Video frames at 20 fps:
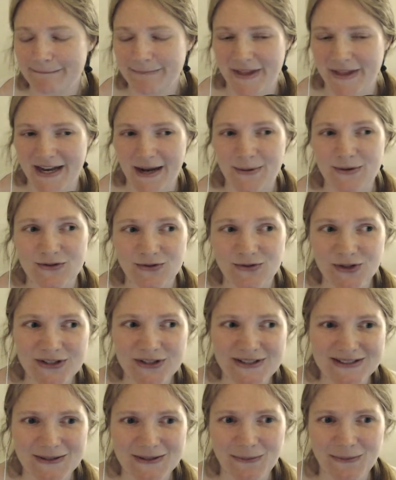And I was
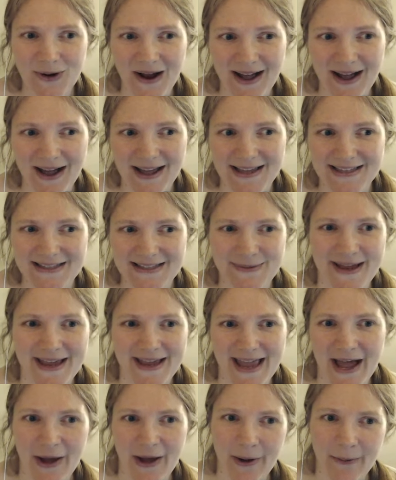really surprised by
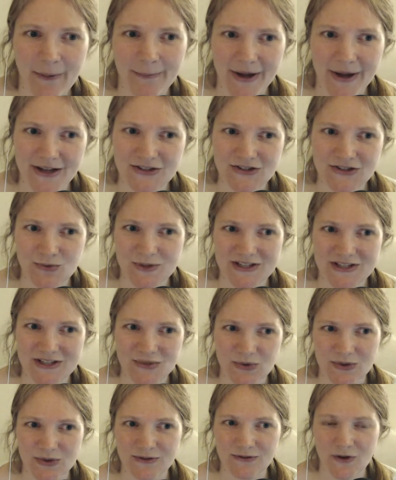how much we
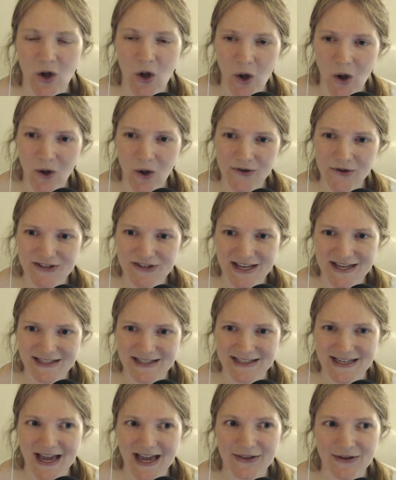sort of all stayed
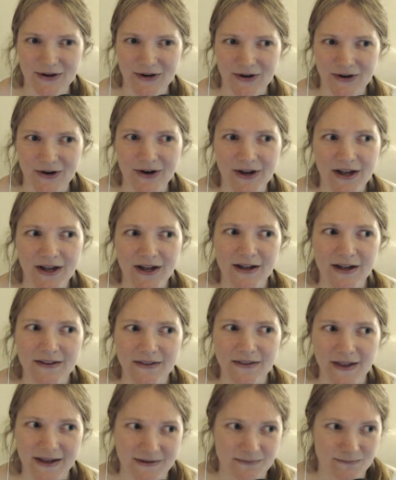together,
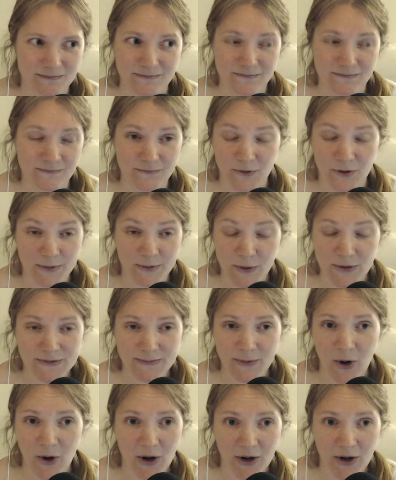like, for the
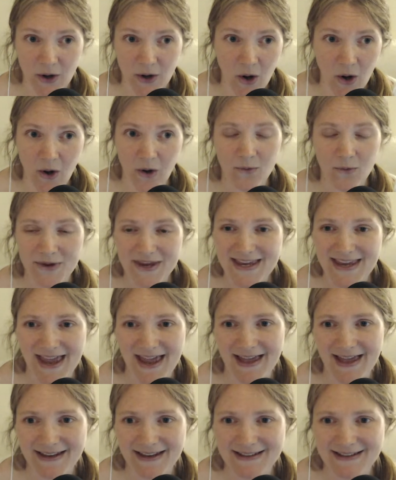most part, all
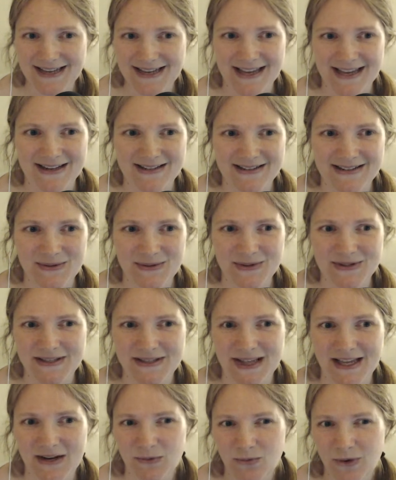weekend. And it was
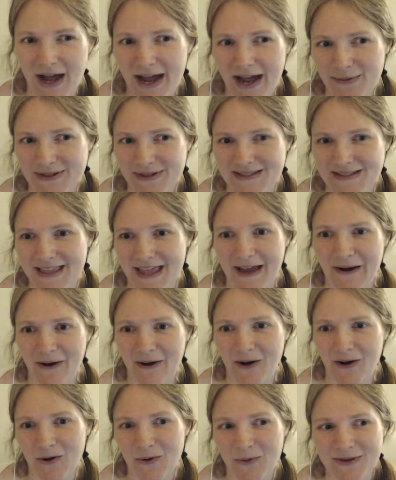like I was
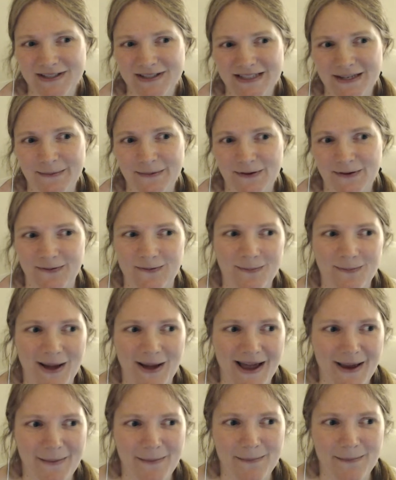there with some of
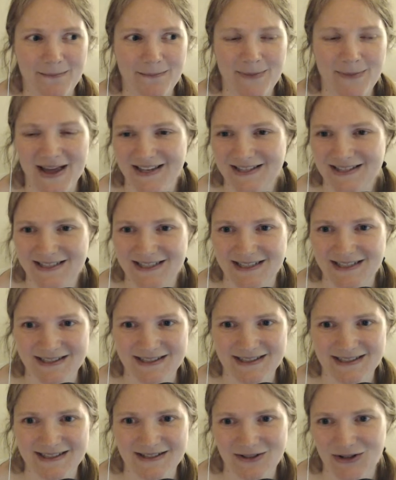my
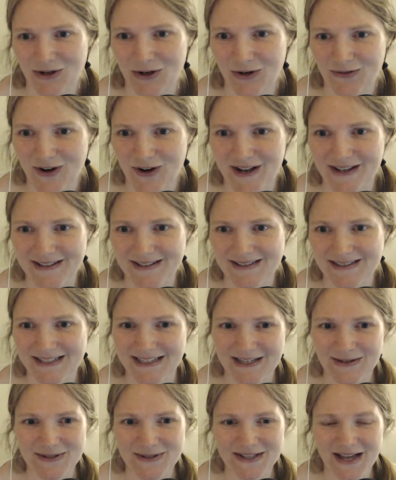bestest girlfriends.
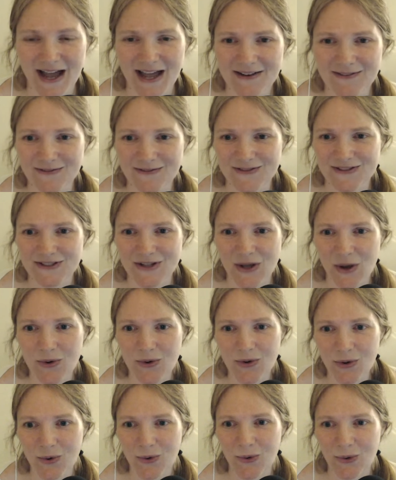Like, it was kind of so
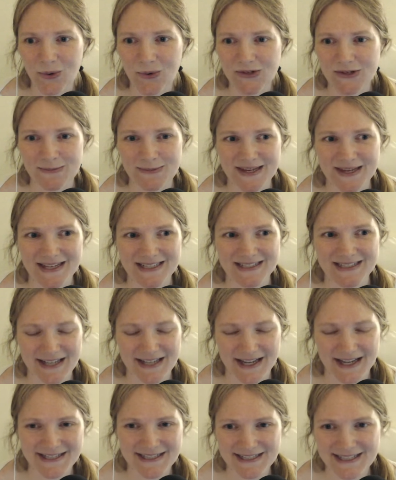cool to be
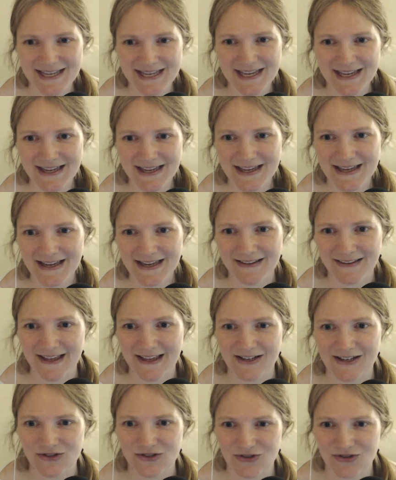sightseeing and
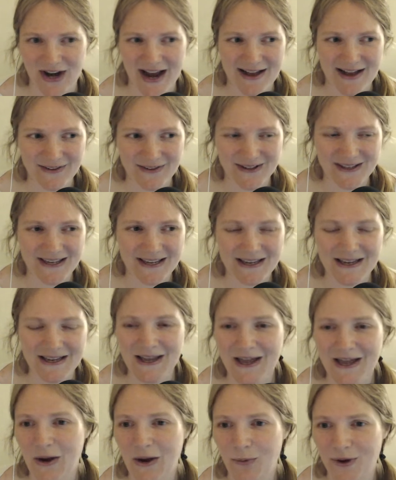like traveling
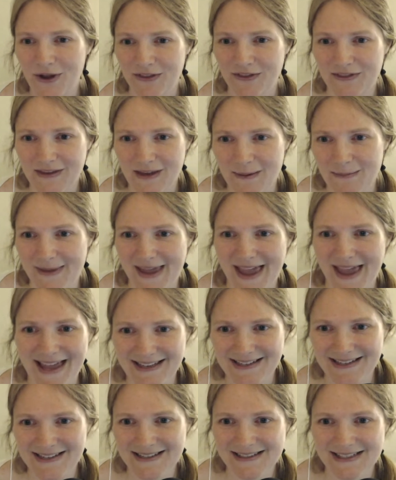with
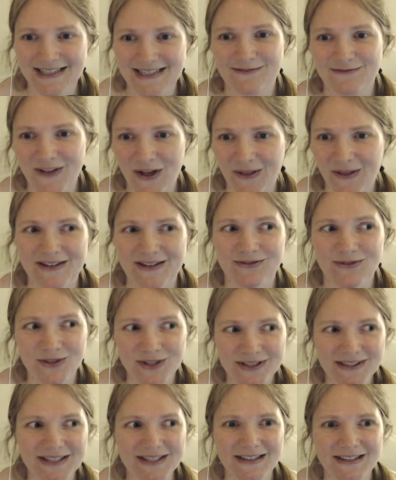companions. Like, it felt like
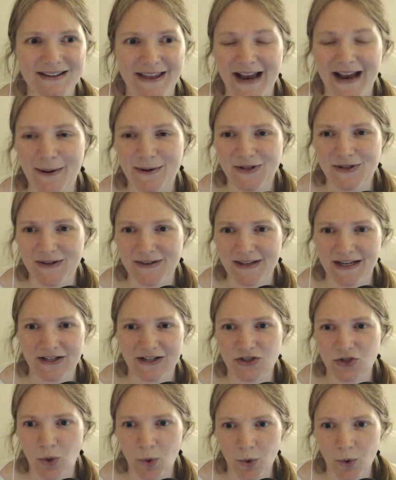really like I was on like
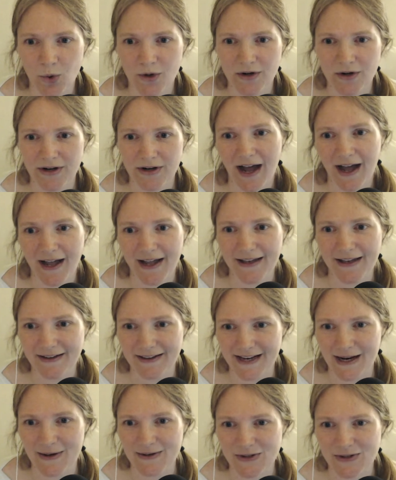a tour guide,
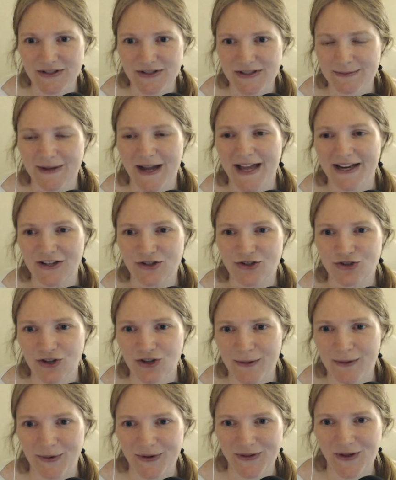like I was on some kind of
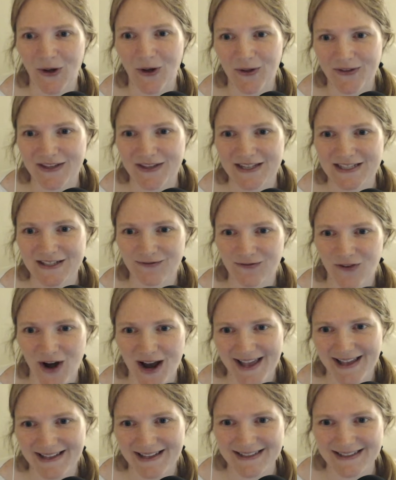trip with all of these
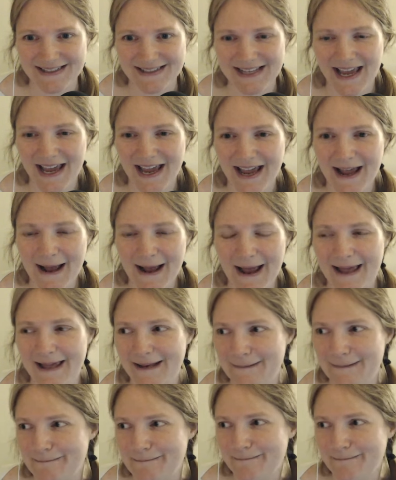friends,
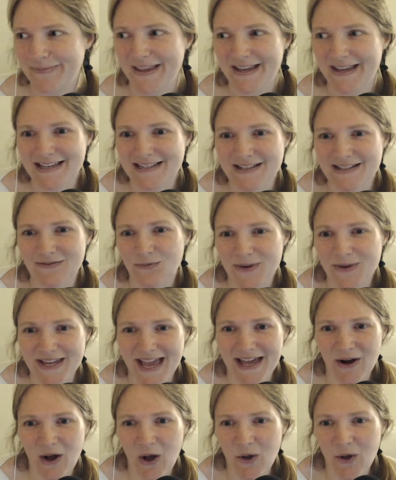and as if we
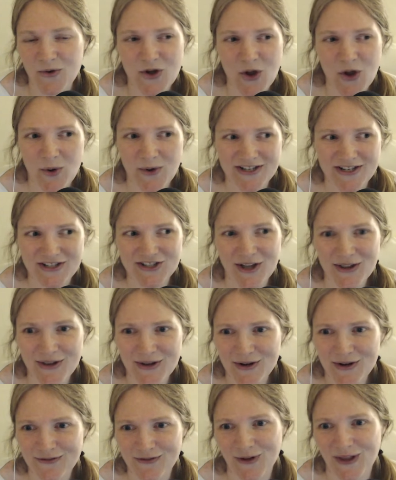had all known each
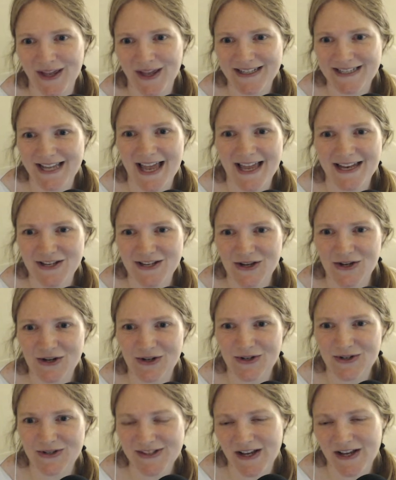other for like 10
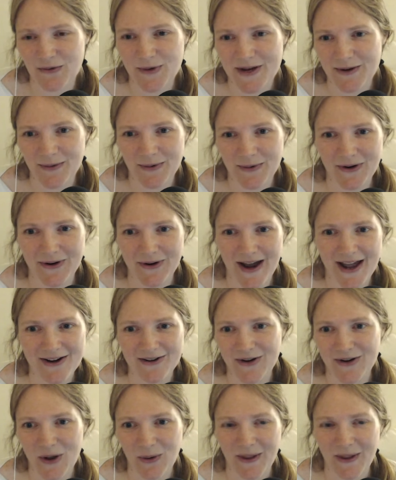years, like we were, I
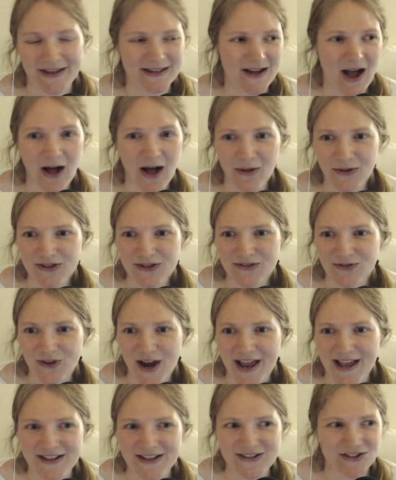don't know, like college
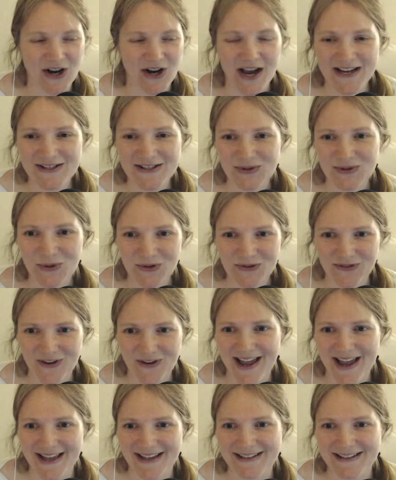friends or high school
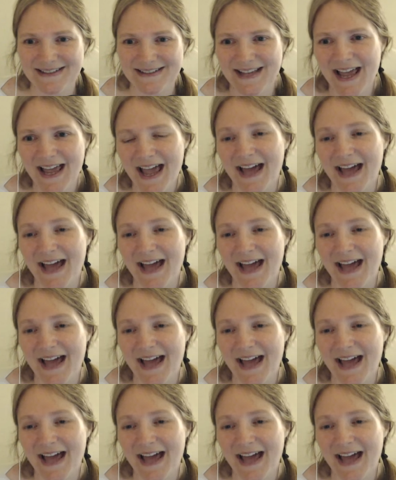friends.